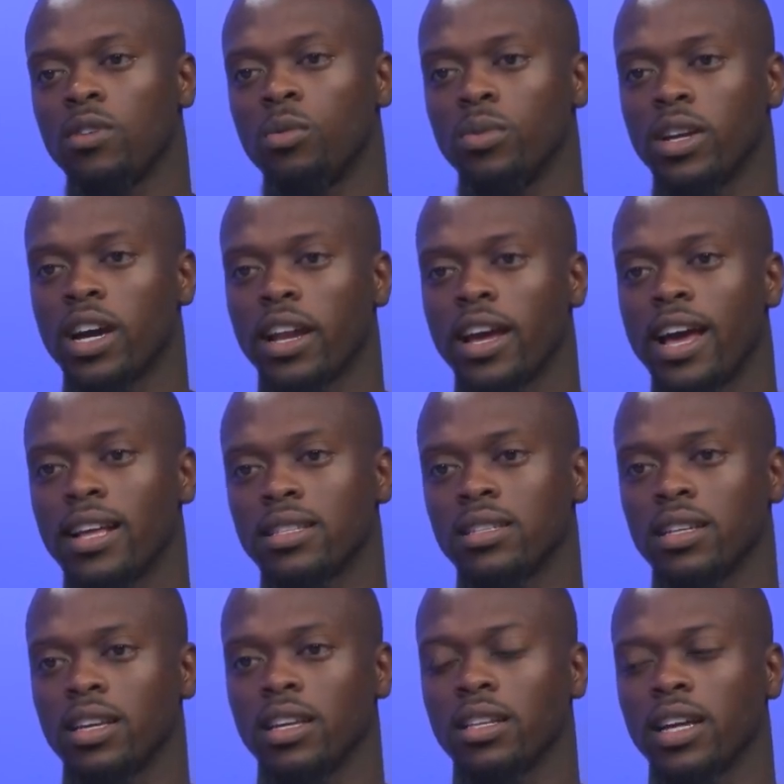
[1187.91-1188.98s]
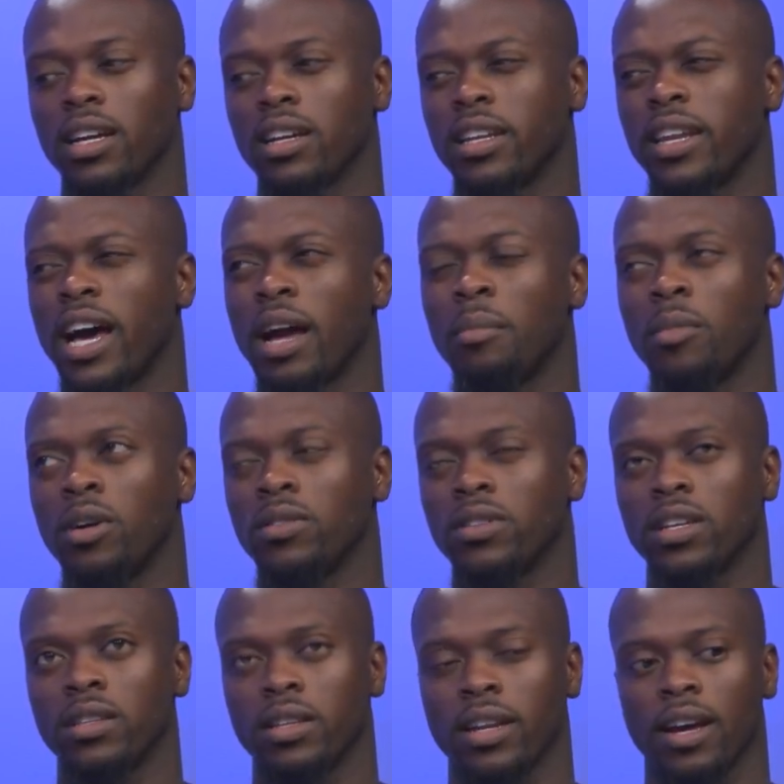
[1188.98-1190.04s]
one. We kind of had to get like a nine month,
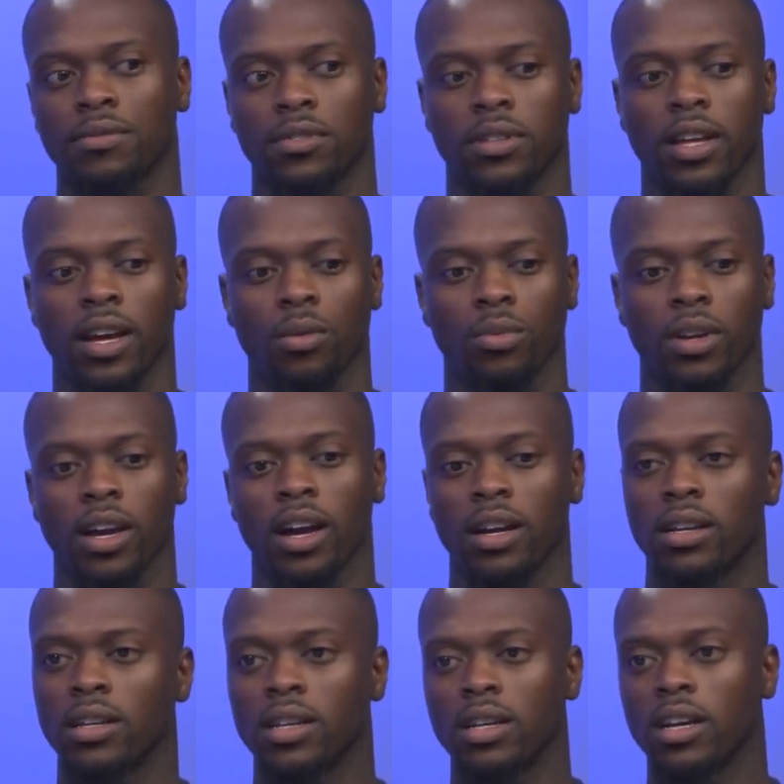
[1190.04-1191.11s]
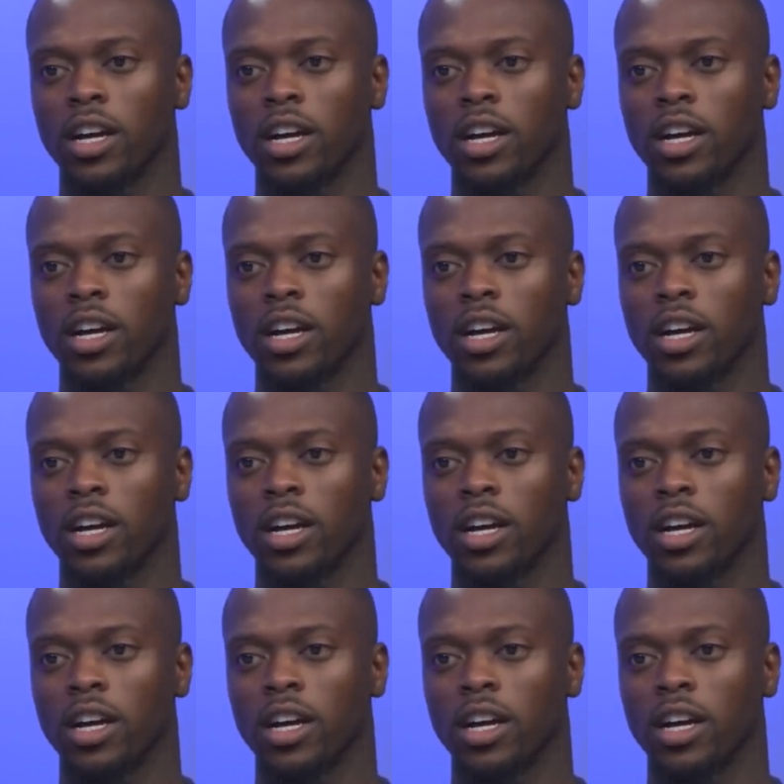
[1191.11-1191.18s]
and then after that, we got mm-hmm.